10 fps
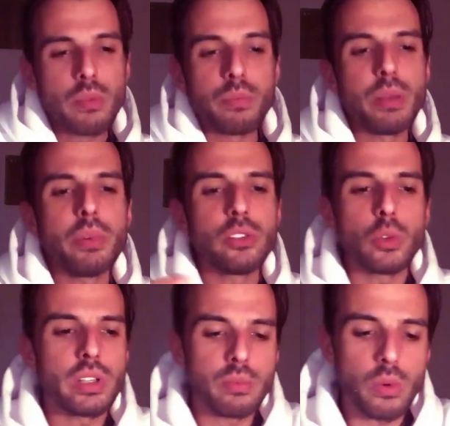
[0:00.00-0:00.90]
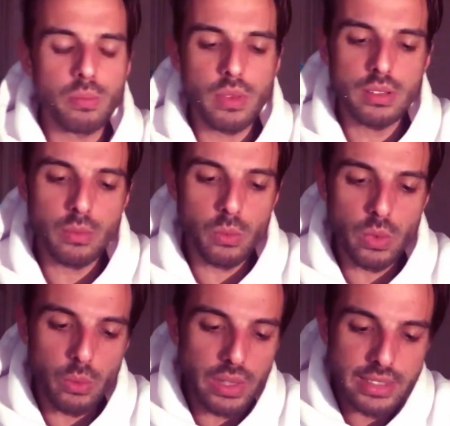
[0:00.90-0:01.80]
People do it
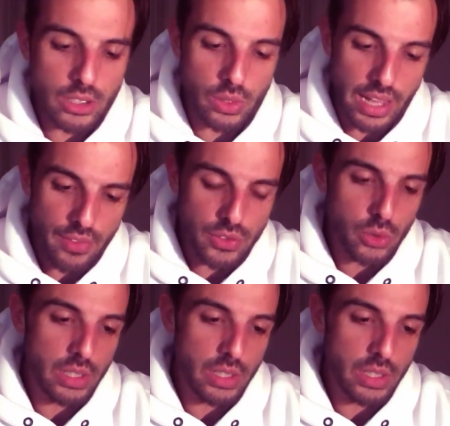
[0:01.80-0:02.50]
when they don't have to.